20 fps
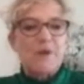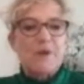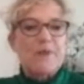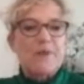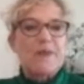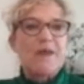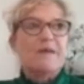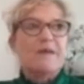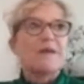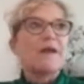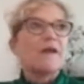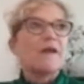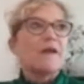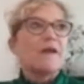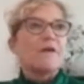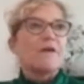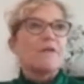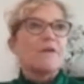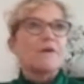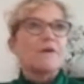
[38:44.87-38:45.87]
And then
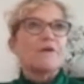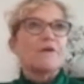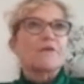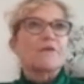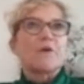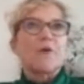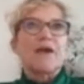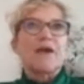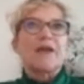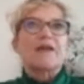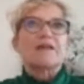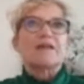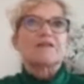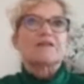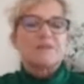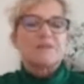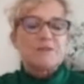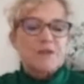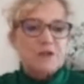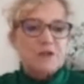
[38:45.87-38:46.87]
the earthquake and
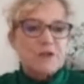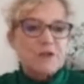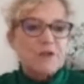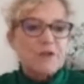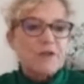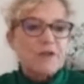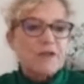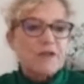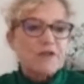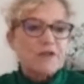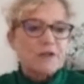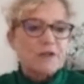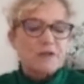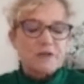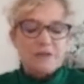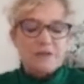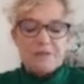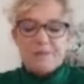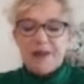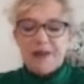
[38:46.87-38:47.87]
some security
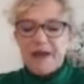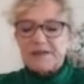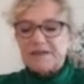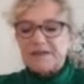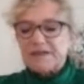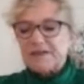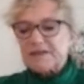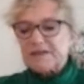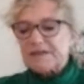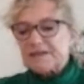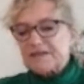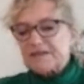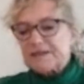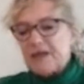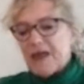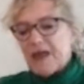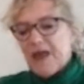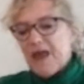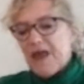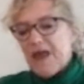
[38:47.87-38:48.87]
issues impacted us
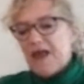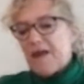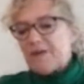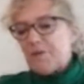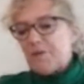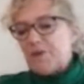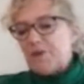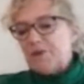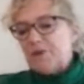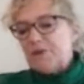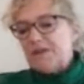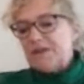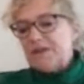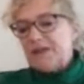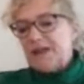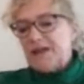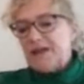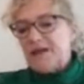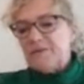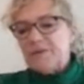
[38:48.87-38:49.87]
and we were delayed.